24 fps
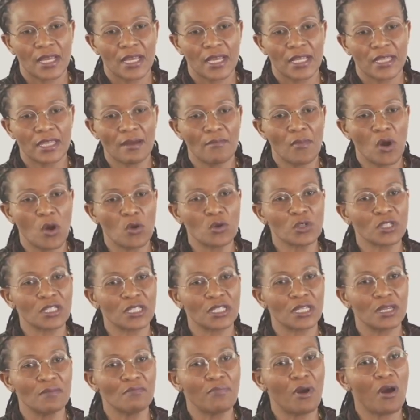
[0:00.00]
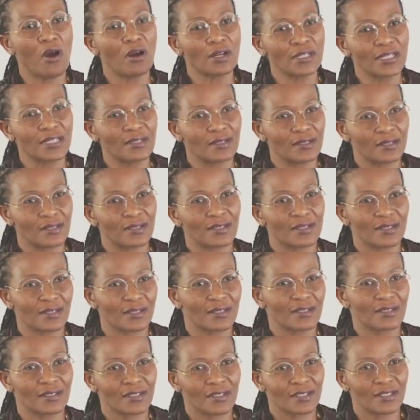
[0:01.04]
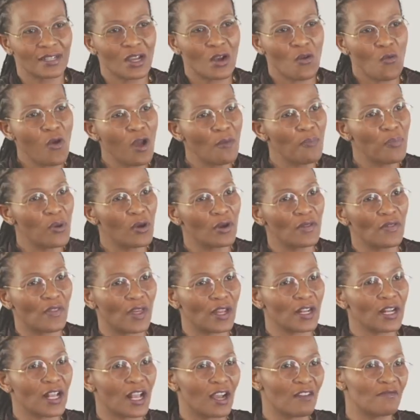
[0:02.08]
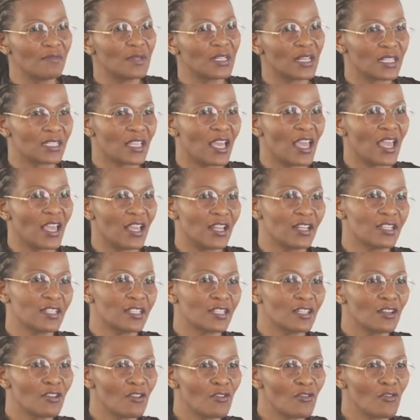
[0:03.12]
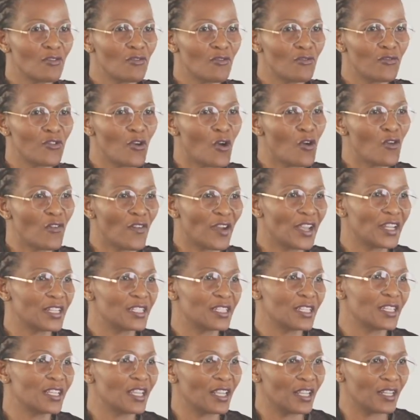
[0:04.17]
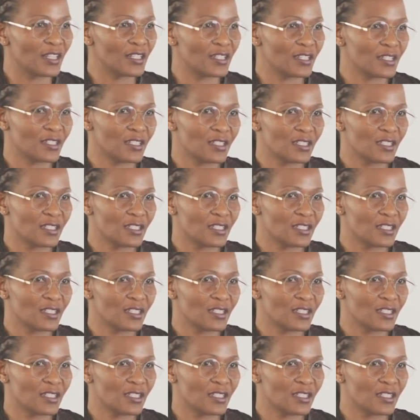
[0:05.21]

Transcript: the most important weapon that government has had for over a decade.